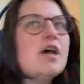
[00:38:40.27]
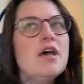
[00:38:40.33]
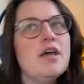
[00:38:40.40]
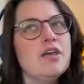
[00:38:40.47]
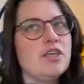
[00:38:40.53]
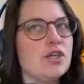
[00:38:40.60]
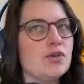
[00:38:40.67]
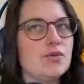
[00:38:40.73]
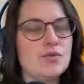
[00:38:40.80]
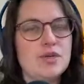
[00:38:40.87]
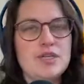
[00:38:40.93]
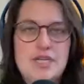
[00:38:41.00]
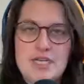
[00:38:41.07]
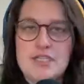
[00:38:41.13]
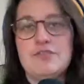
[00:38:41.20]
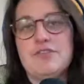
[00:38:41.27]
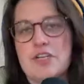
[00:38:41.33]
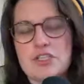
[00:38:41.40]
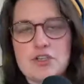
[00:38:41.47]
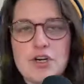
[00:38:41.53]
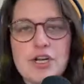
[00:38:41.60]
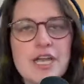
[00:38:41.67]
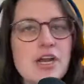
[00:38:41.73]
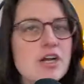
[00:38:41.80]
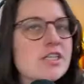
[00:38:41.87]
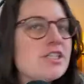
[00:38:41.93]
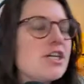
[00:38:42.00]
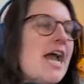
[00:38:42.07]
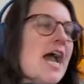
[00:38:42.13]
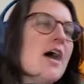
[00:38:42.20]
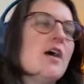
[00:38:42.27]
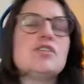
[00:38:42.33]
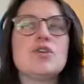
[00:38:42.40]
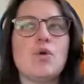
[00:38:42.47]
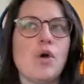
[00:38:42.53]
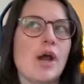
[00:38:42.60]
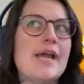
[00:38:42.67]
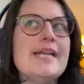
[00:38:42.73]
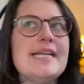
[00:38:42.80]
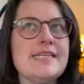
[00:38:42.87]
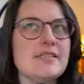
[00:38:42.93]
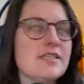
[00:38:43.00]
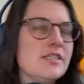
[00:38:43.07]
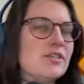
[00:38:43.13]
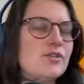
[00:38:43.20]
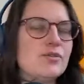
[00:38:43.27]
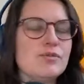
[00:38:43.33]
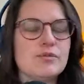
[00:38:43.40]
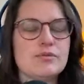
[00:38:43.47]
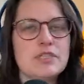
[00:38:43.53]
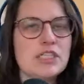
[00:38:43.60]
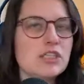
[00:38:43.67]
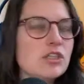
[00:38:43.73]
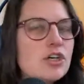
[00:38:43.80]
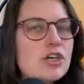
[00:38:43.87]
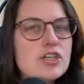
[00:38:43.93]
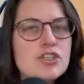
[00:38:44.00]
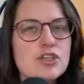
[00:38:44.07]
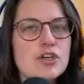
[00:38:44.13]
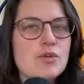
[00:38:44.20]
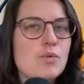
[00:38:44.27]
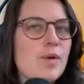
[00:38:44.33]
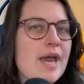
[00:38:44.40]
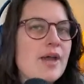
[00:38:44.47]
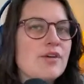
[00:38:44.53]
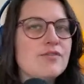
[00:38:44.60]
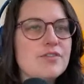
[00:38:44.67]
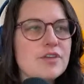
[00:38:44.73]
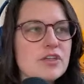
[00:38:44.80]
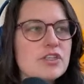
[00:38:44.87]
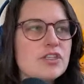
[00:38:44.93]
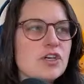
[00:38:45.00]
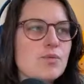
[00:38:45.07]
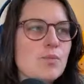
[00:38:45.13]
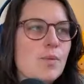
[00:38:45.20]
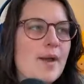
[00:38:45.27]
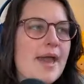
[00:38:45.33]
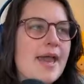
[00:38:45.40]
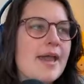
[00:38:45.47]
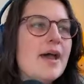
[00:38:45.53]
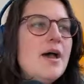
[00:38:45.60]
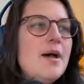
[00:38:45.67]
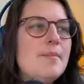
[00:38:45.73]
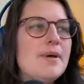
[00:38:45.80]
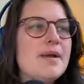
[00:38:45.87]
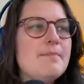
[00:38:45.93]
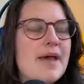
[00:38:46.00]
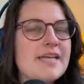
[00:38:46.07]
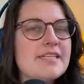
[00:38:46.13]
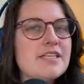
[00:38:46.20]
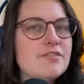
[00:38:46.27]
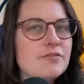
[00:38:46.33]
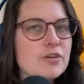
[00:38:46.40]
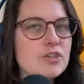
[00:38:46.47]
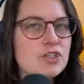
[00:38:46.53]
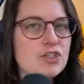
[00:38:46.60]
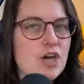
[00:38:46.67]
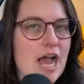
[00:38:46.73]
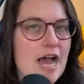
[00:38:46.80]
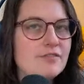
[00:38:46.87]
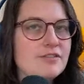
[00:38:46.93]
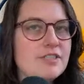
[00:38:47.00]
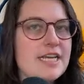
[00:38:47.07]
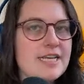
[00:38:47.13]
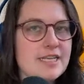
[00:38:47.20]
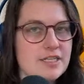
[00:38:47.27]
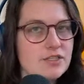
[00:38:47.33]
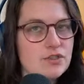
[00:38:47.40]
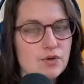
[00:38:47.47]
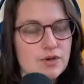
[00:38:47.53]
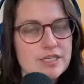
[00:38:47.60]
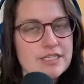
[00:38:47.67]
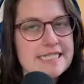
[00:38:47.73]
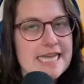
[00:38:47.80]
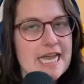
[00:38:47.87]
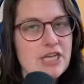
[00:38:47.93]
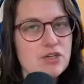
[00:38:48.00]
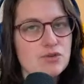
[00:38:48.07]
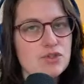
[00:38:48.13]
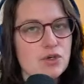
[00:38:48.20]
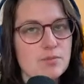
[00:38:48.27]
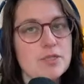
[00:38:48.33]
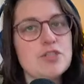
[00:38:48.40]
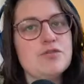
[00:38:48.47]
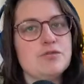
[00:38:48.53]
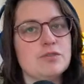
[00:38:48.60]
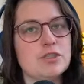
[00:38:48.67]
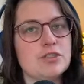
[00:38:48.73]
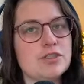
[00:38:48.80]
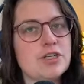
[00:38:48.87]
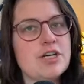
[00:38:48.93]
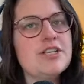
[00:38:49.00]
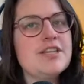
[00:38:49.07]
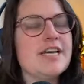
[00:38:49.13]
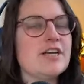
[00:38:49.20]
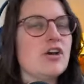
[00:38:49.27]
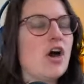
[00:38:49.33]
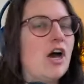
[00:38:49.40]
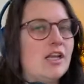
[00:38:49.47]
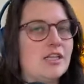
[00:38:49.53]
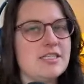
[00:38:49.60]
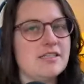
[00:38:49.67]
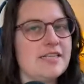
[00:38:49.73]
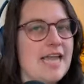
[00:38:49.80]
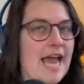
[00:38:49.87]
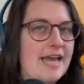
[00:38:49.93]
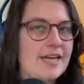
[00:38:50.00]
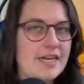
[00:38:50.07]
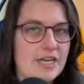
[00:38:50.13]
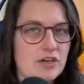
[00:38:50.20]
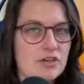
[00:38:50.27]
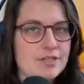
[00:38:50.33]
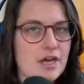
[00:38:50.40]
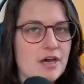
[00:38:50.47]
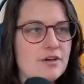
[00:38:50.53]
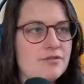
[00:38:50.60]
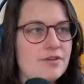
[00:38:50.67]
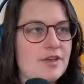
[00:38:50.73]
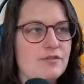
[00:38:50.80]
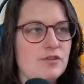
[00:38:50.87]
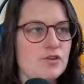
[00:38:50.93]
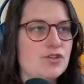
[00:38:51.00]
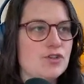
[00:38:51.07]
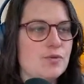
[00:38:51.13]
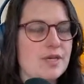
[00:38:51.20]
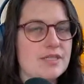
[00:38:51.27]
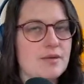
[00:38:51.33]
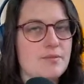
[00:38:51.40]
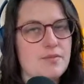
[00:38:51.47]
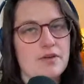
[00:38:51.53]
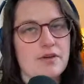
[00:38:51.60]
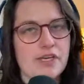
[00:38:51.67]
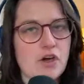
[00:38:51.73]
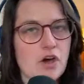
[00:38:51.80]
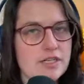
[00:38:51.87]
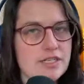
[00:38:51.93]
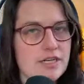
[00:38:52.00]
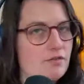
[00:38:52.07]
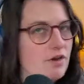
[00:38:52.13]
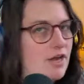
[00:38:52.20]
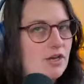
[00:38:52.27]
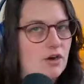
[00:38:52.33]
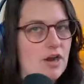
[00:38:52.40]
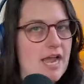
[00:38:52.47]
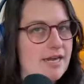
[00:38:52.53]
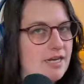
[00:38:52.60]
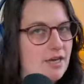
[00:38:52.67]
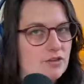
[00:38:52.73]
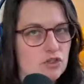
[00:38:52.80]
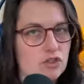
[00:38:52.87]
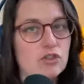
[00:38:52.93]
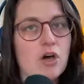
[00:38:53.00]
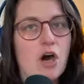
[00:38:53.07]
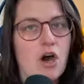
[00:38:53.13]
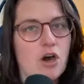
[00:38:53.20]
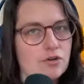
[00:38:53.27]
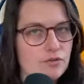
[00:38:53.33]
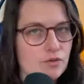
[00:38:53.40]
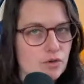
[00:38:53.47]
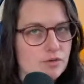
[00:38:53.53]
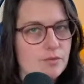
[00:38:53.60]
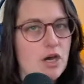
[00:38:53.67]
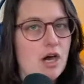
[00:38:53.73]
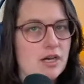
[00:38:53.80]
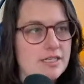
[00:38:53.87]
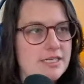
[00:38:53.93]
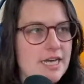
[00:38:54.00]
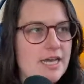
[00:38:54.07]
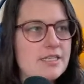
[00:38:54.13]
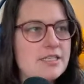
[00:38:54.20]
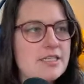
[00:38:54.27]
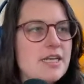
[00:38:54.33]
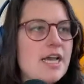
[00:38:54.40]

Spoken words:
you need to fit a certain character count, or it needs to look a certain way or feel a certain way. But a messy first draft is going to get you so much further than constantly editing yourself if you're doing something like content writing or any other long form content.